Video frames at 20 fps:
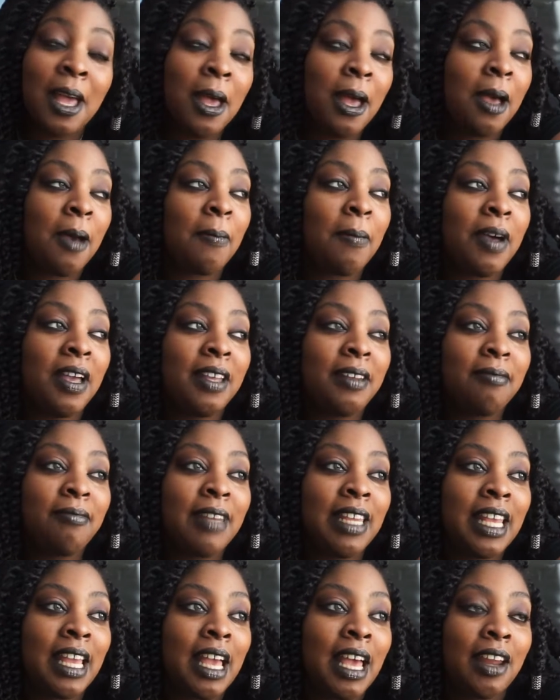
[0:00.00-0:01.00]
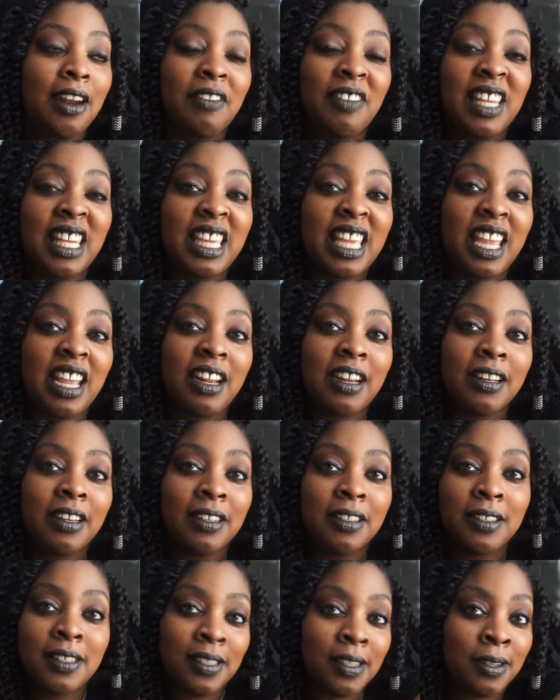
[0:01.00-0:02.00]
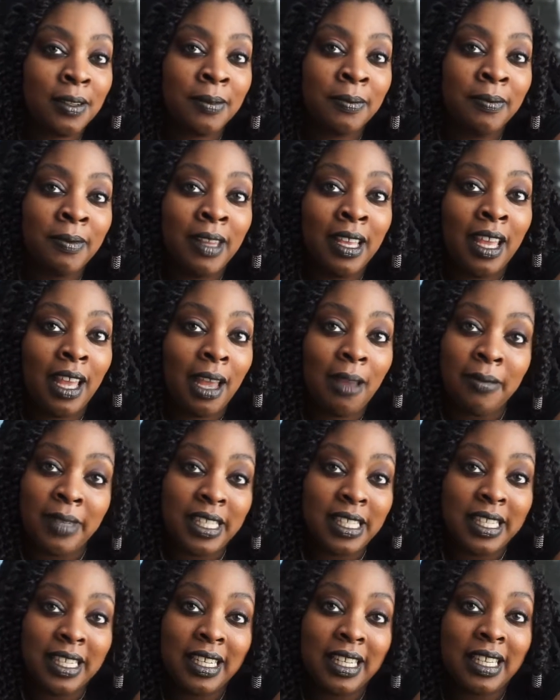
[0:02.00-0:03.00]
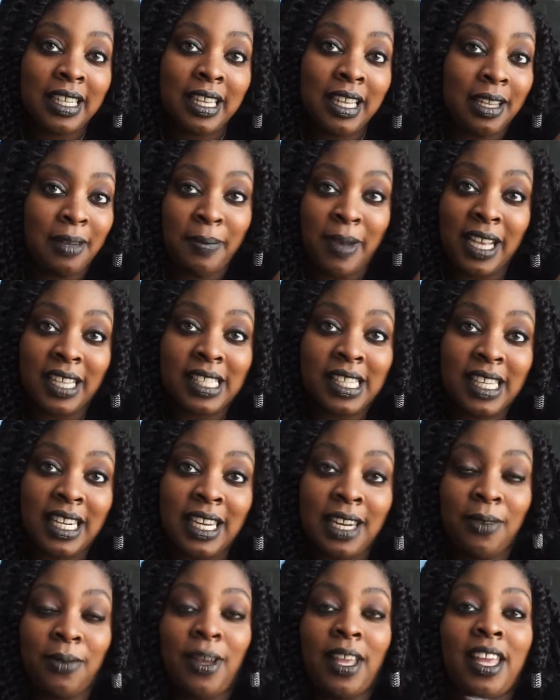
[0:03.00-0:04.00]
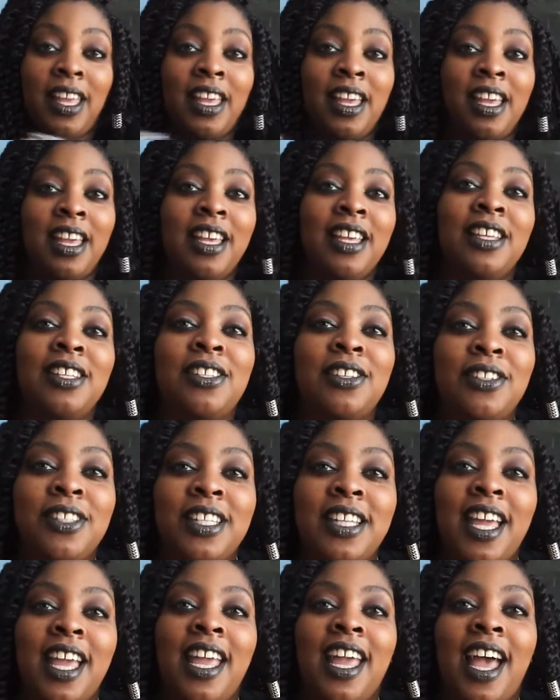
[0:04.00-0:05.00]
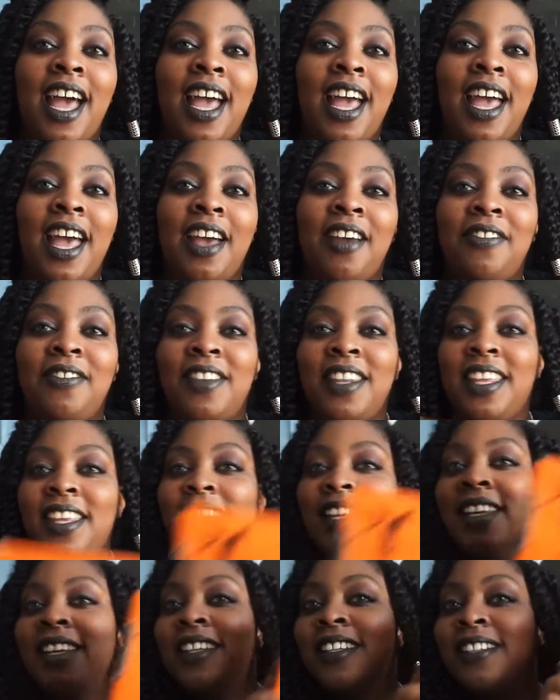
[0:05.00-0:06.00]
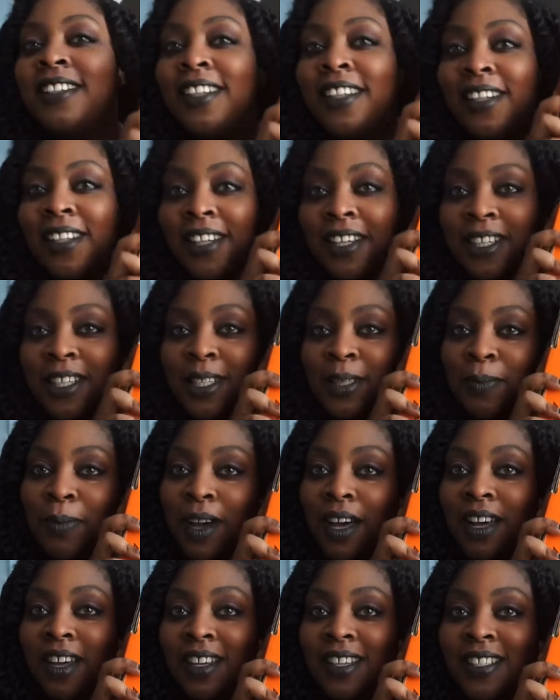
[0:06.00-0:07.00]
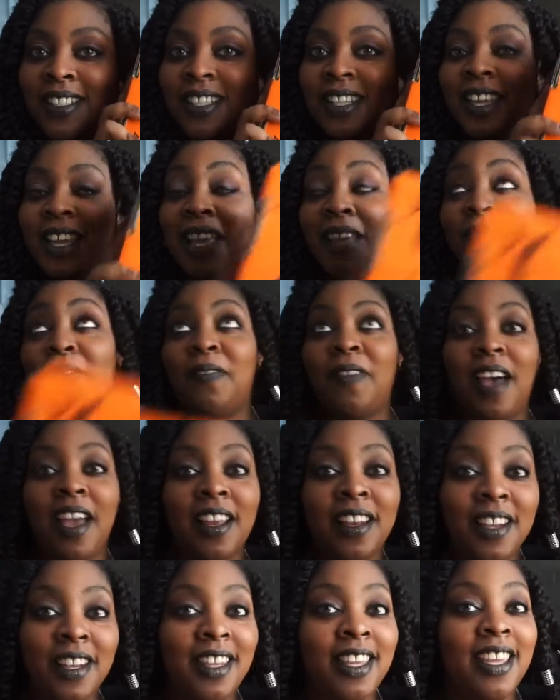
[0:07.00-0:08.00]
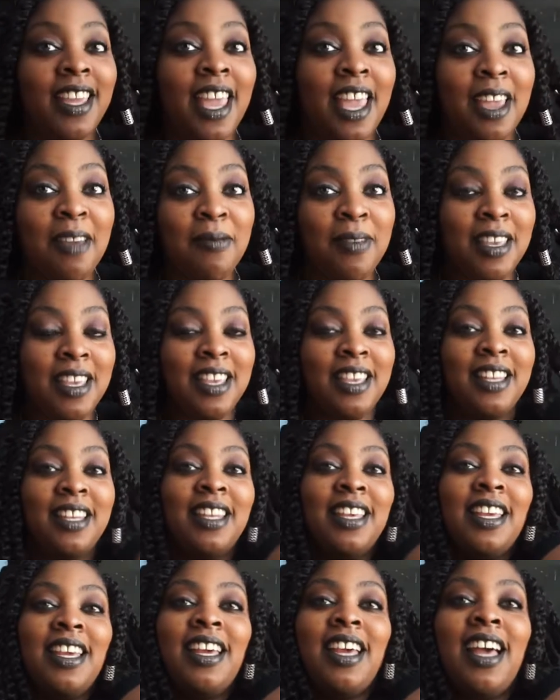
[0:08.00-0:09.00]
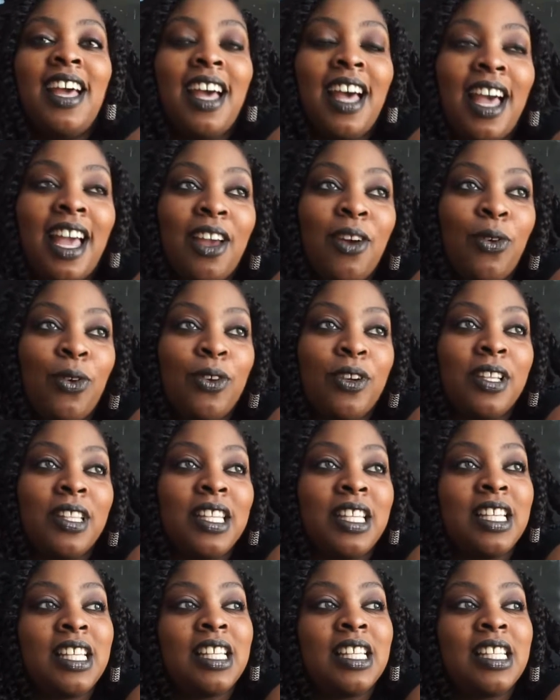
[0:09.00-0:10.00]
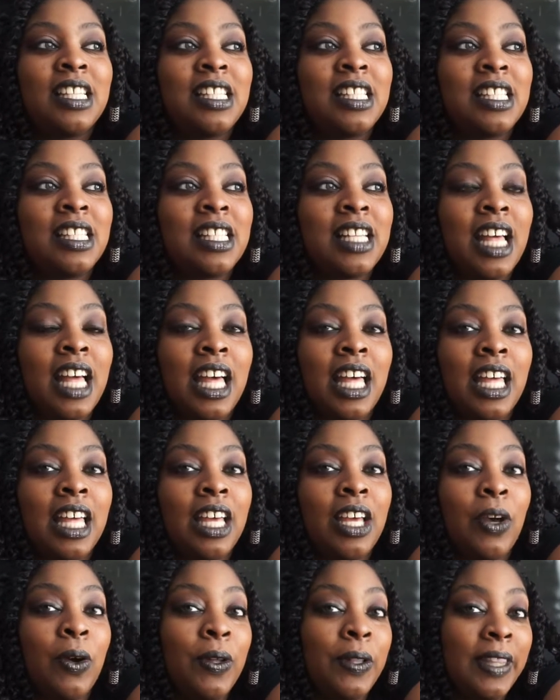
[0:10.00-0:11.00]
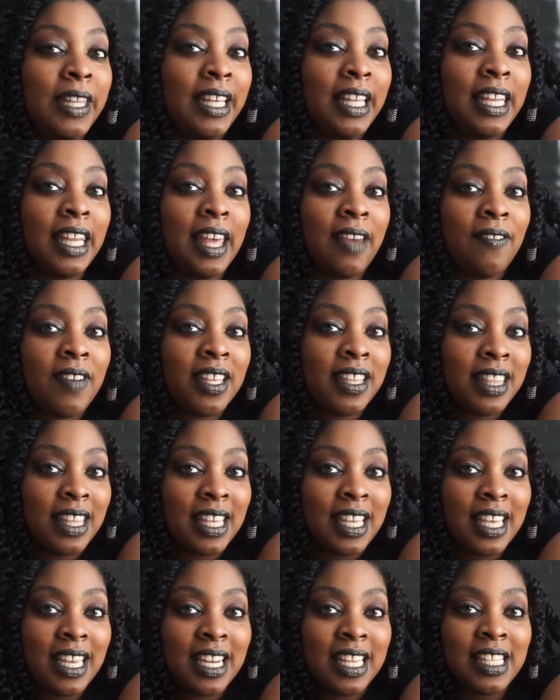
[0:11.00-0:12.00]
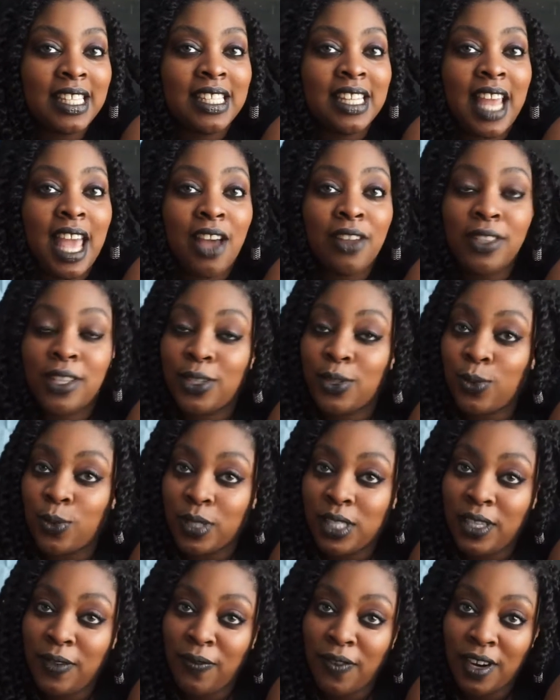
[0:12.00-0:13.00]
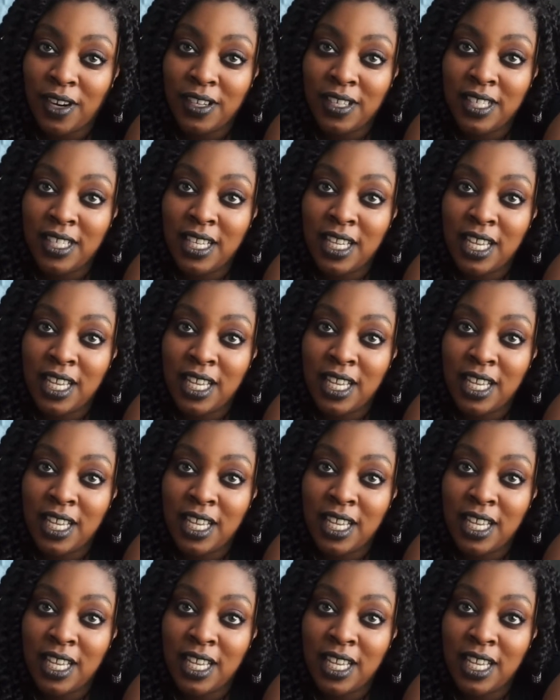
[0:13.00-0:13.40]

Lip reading: But I don't really care. So I'm just going to unbox it anyway. So today I have the Deluxe box. It finally came in. I ordered this on the 11th. It is now the 21st.